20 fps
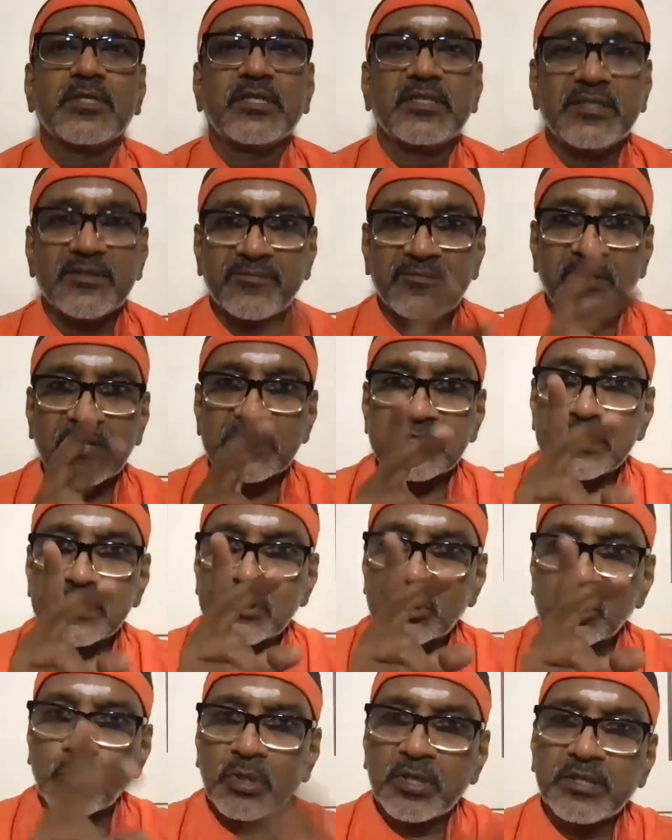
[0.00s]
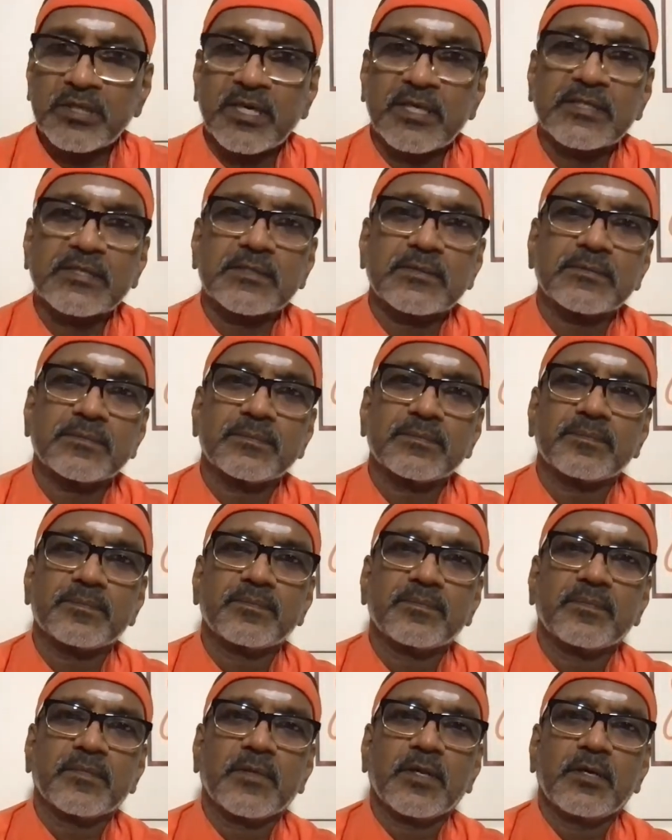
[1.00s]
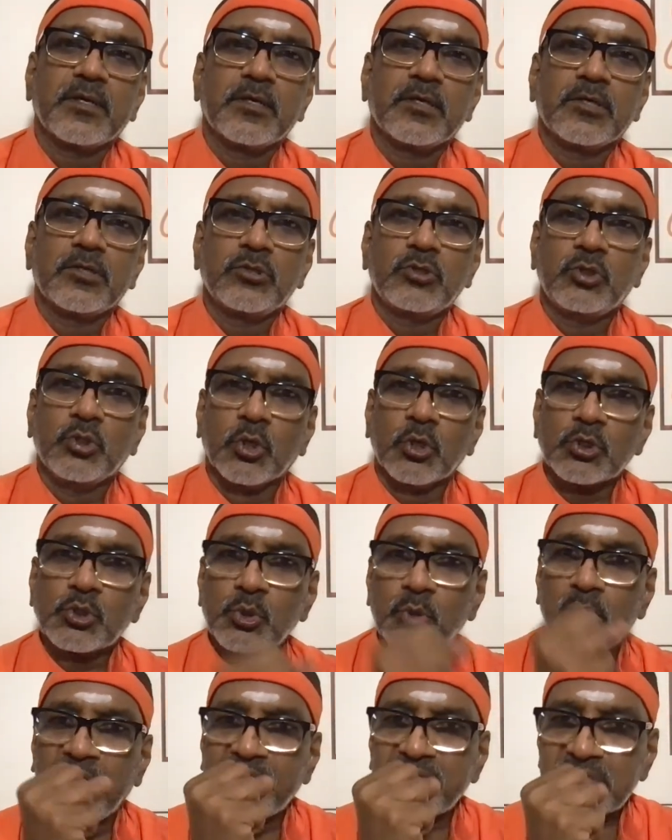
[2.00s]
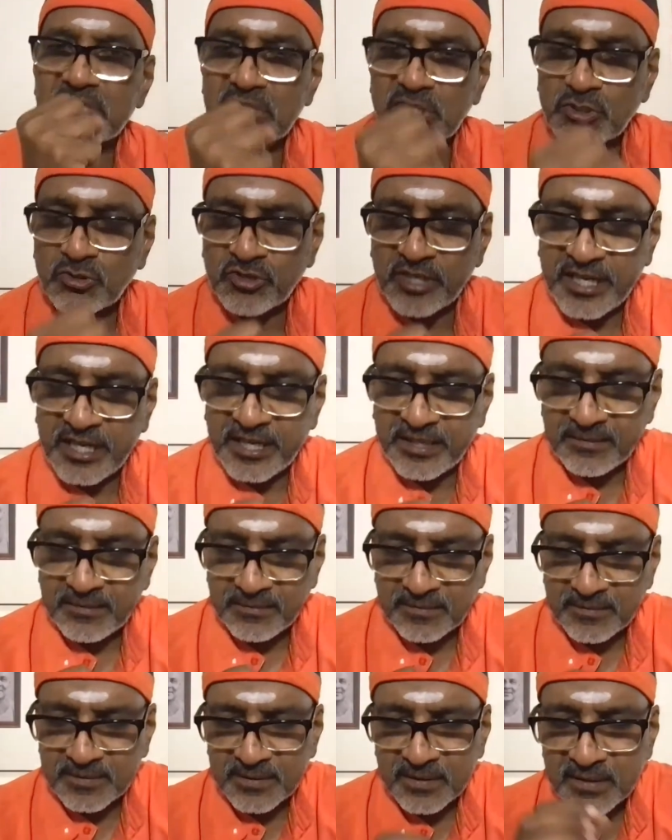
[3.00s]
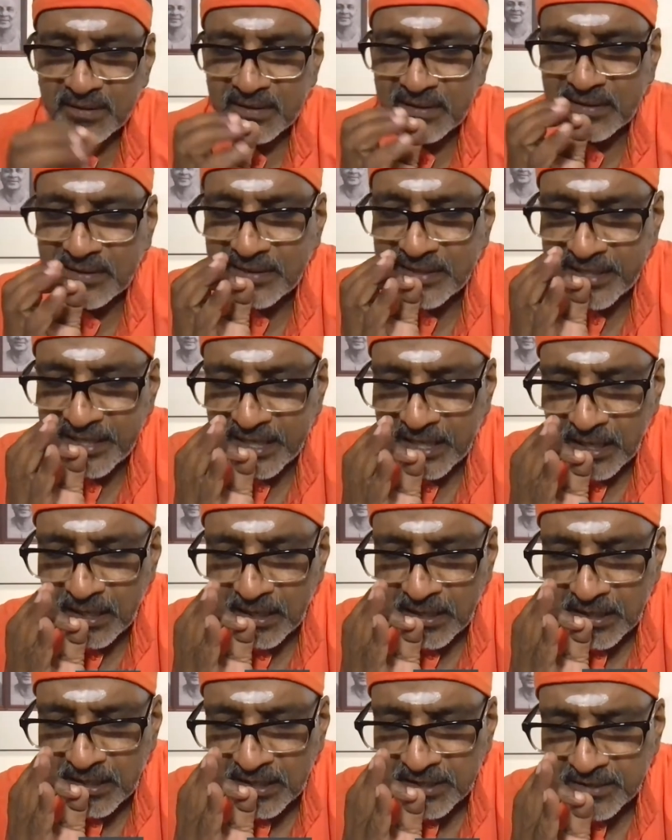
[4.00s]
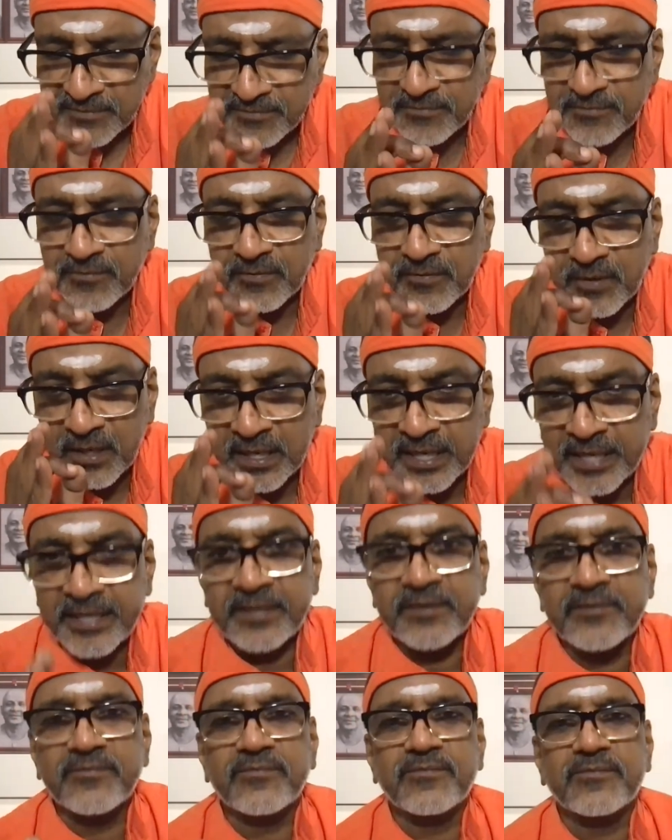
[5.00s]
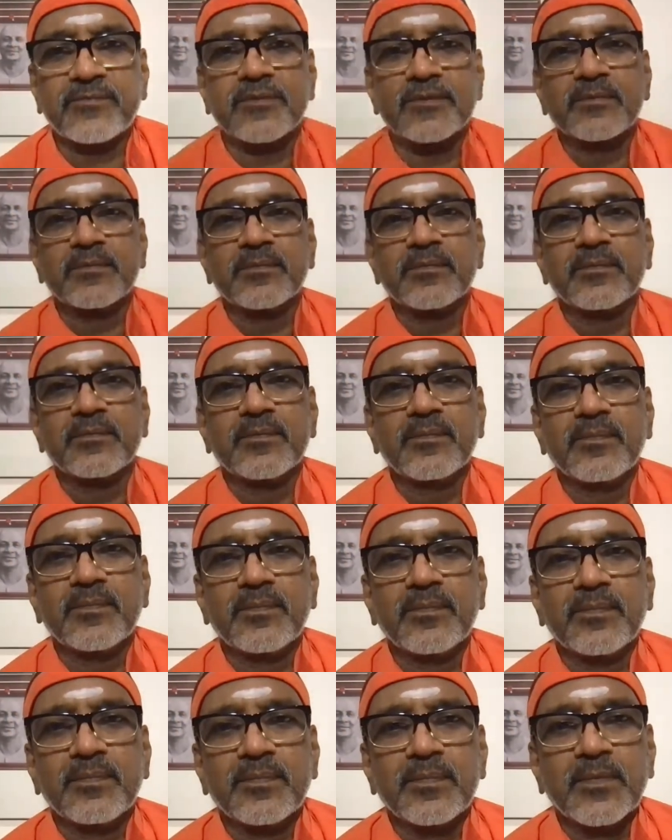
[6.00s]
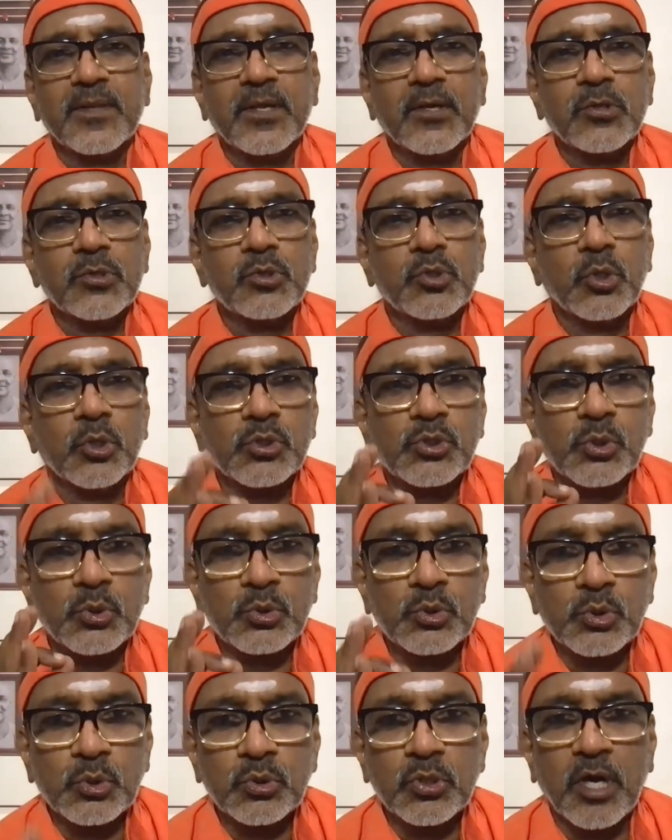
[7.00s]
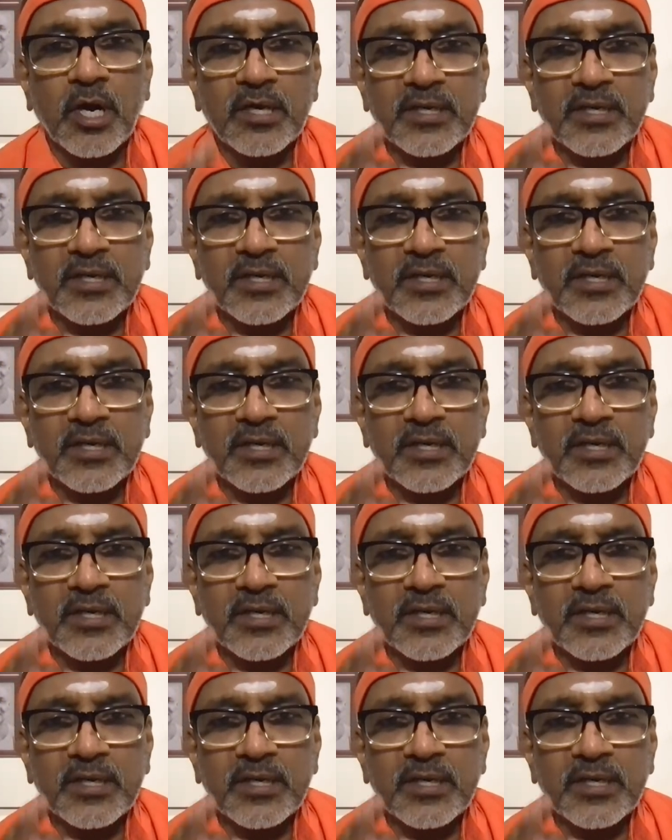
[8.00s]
The difference is only that. Those who have strength, they live life. Those who do